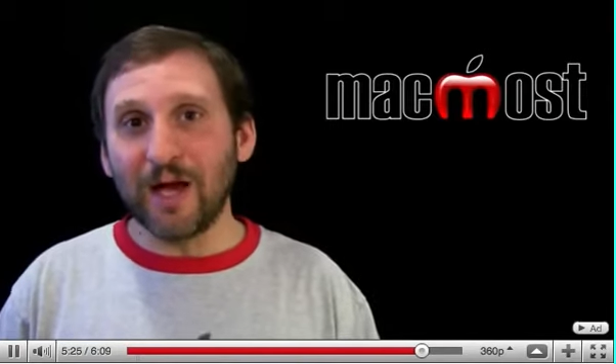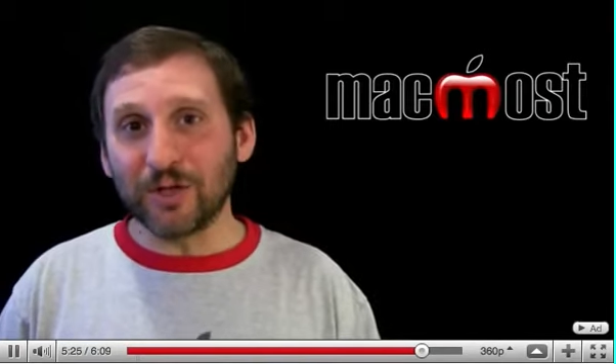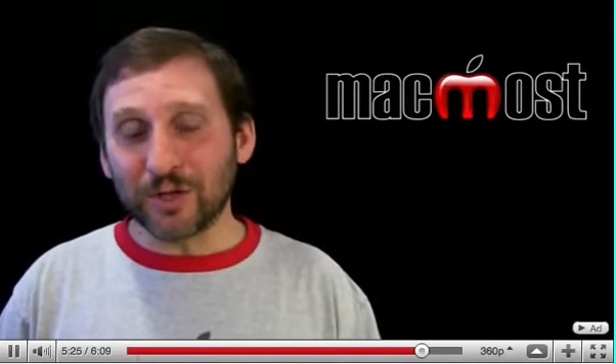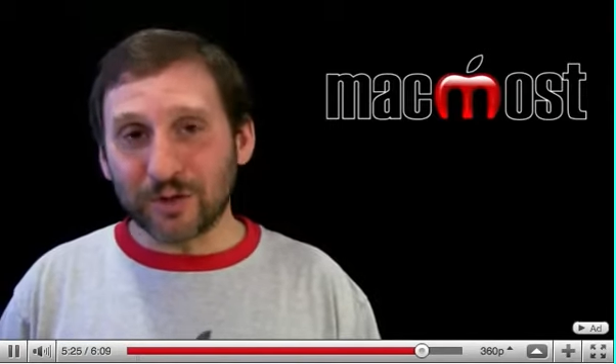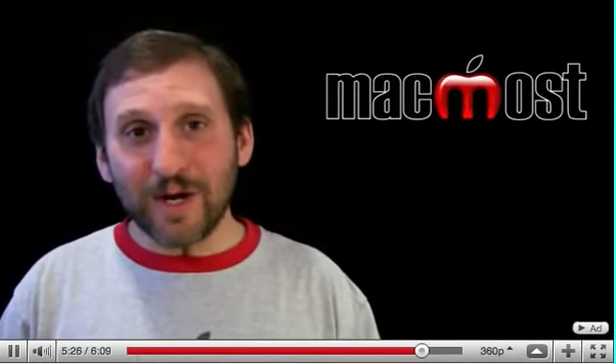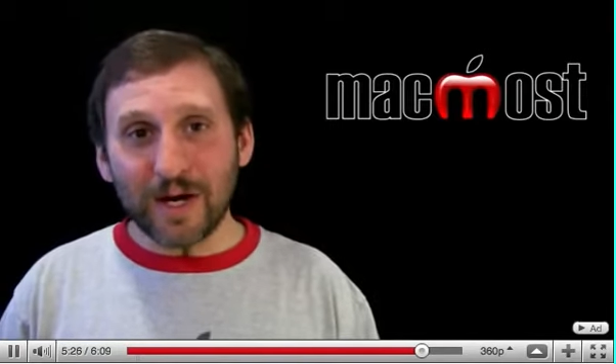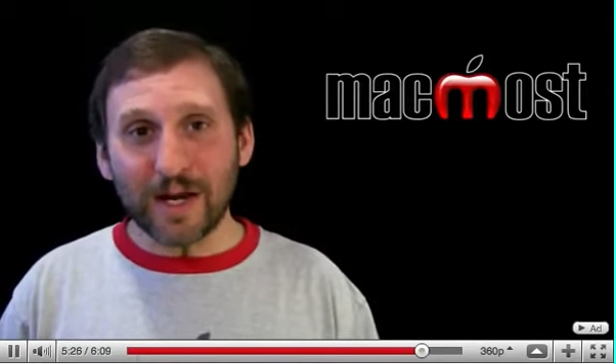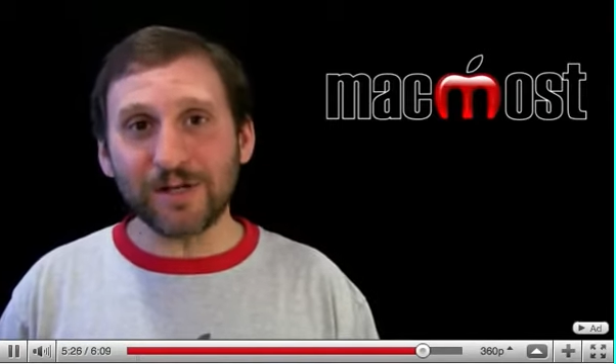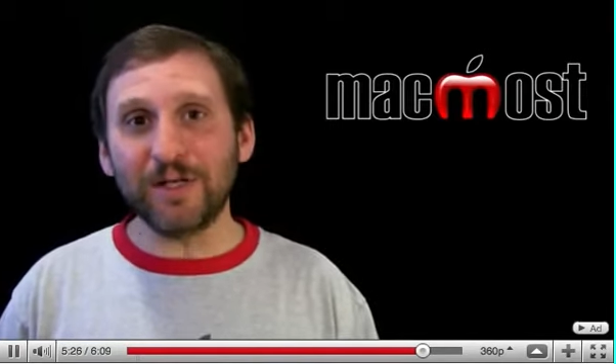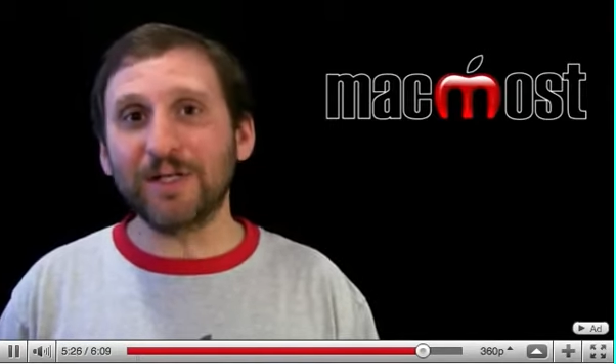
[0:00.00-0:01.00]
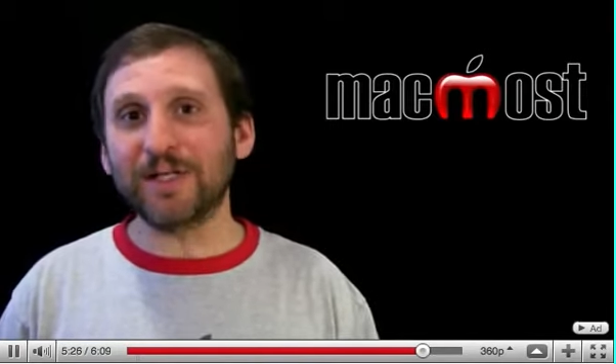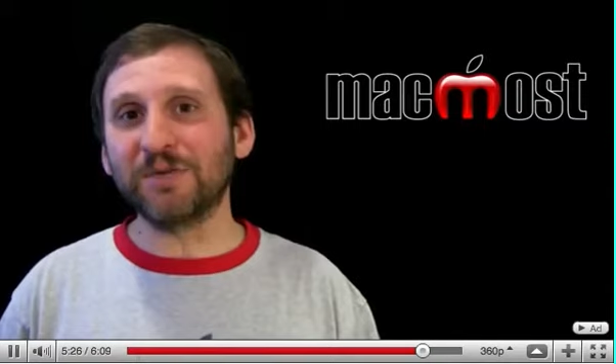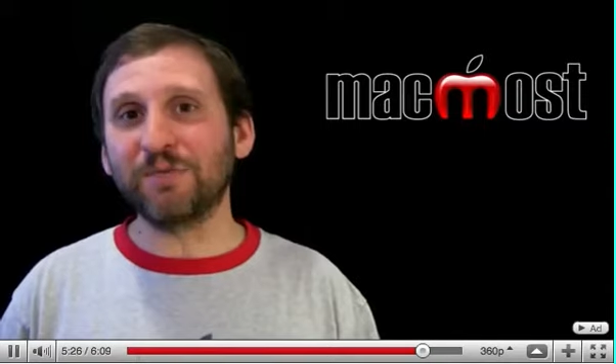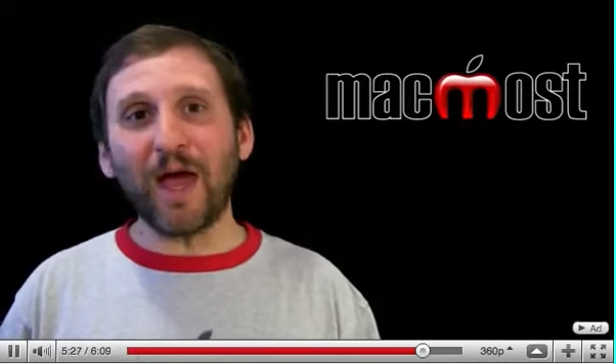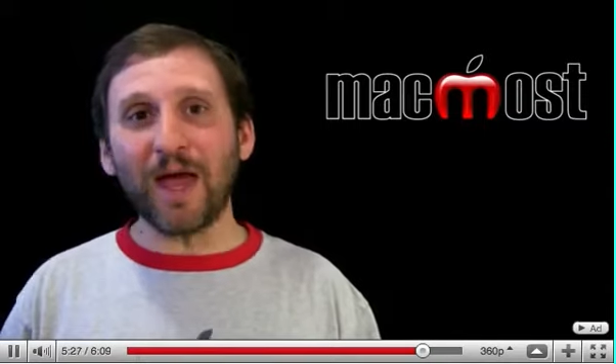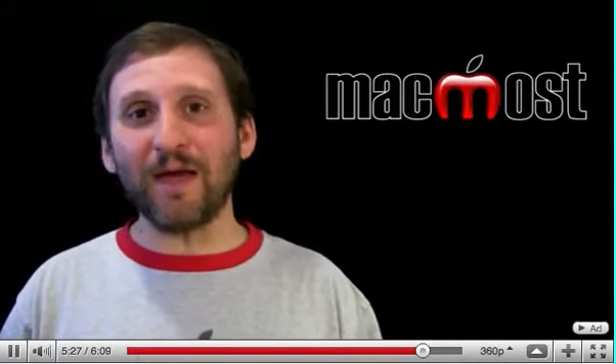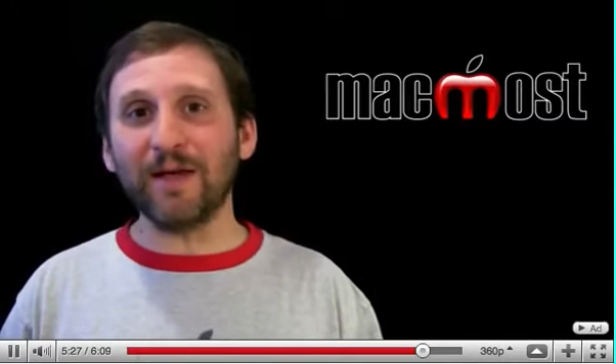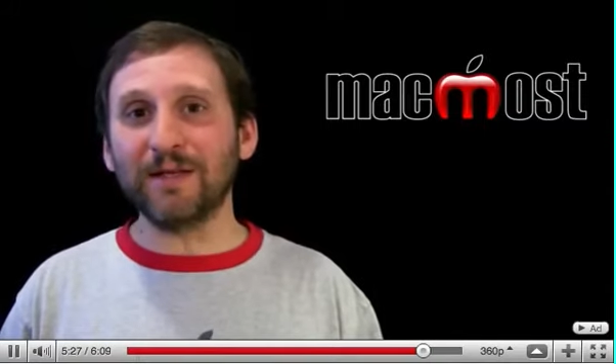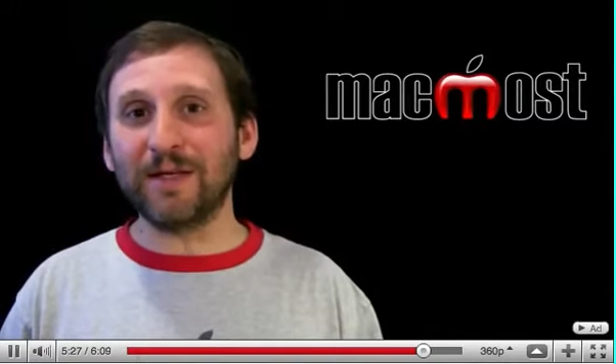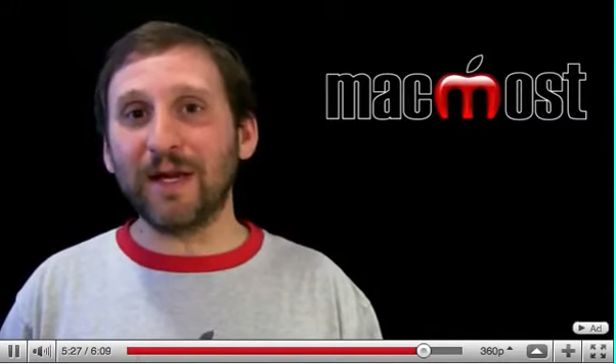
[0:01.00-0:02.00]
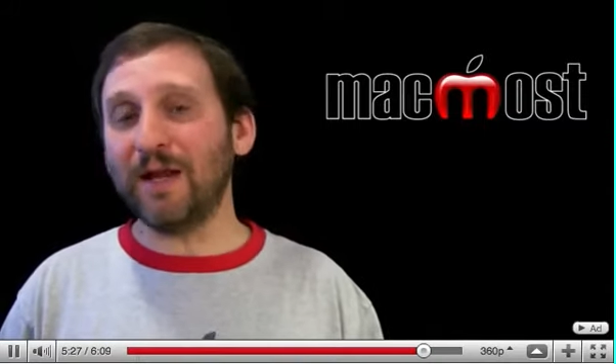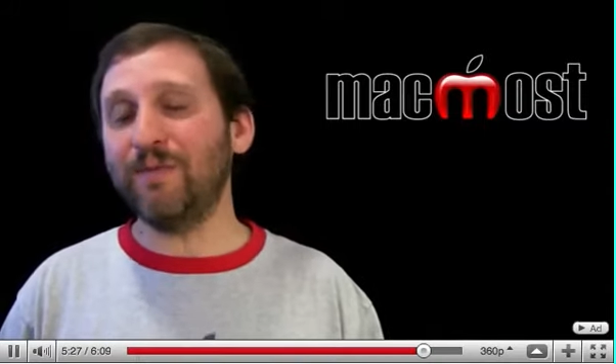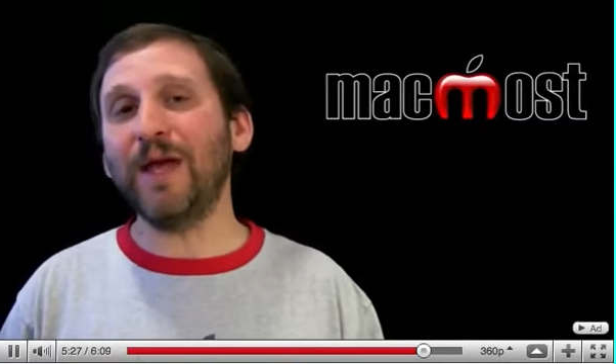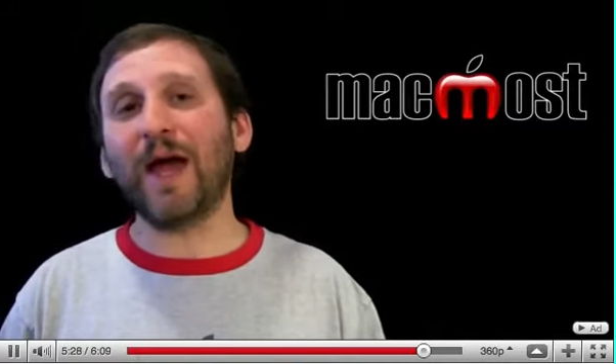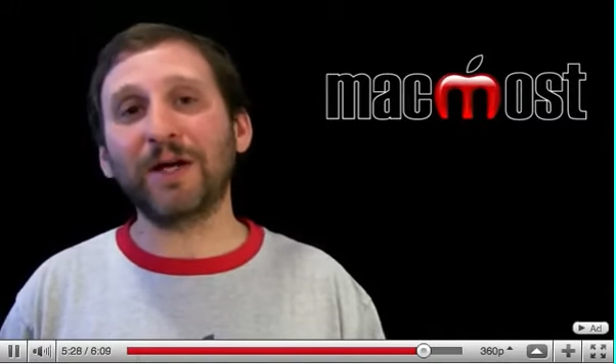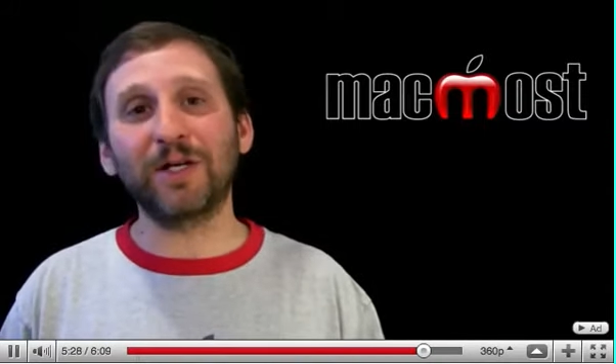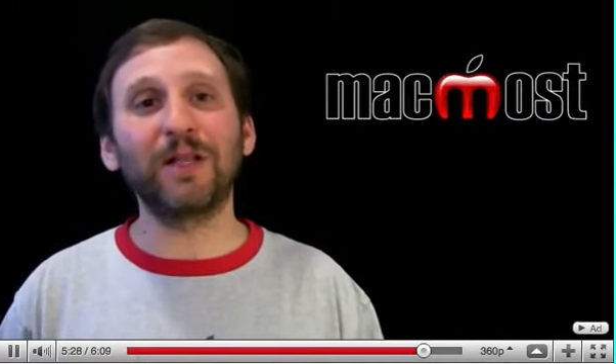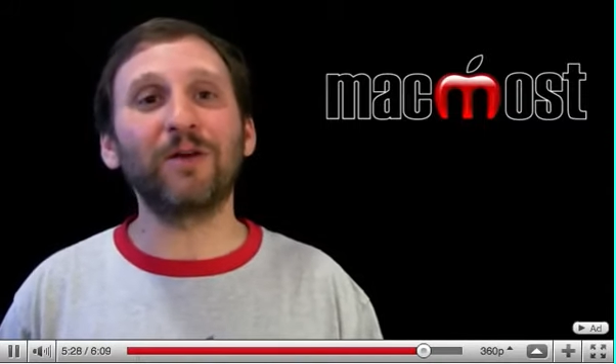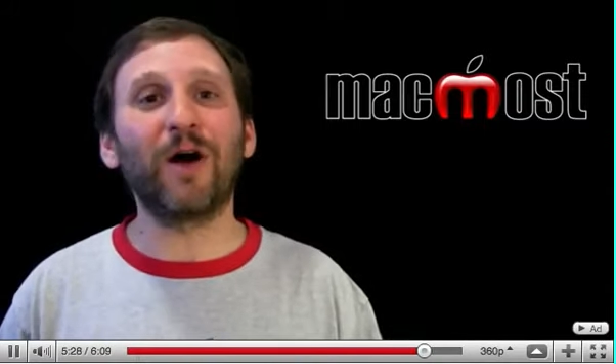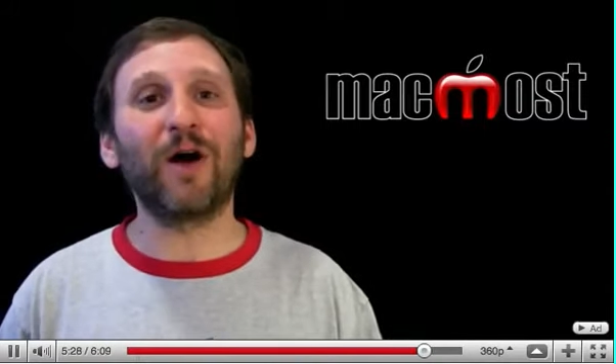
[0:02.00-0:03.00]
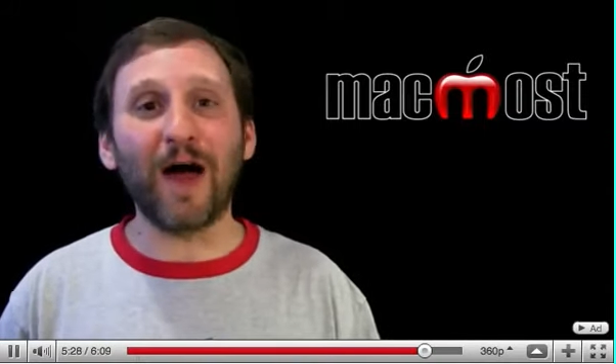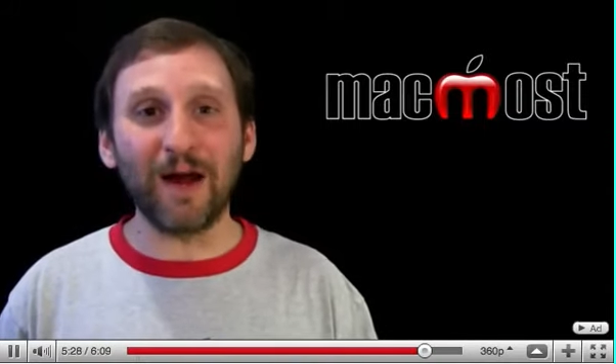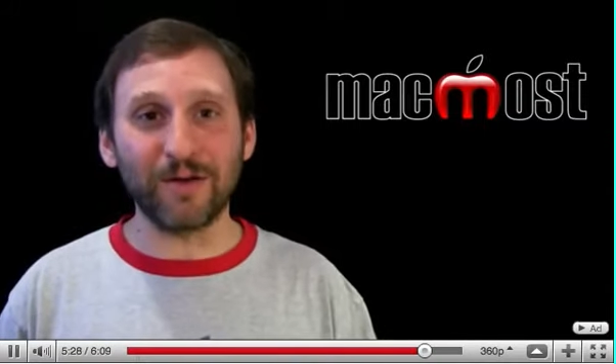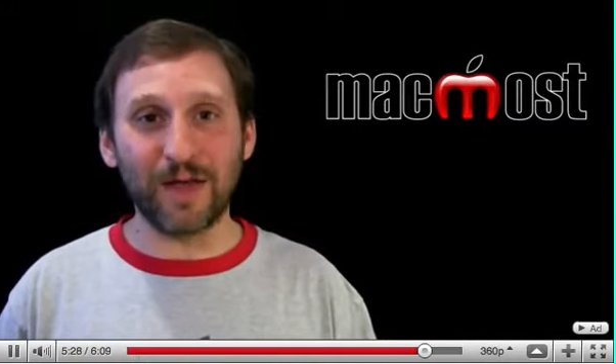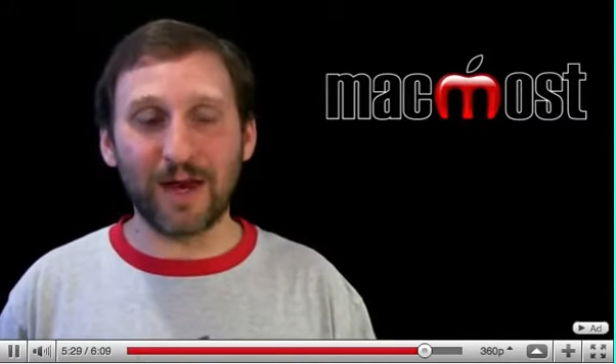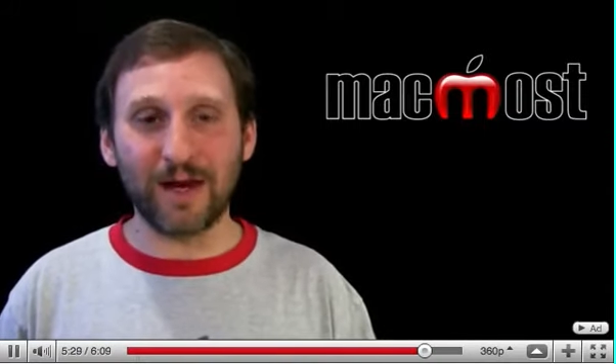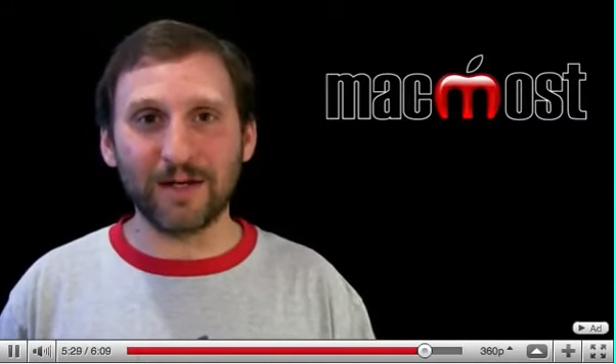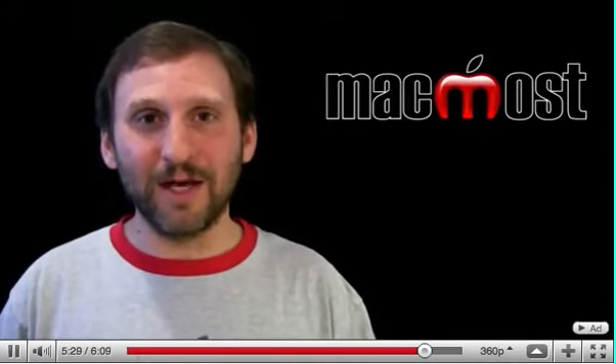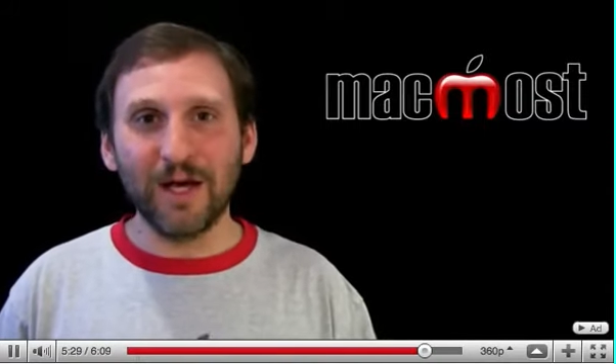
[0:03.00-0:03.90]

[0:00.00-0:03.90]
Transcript: Your screen can actually display 1080p actually a little higher than it.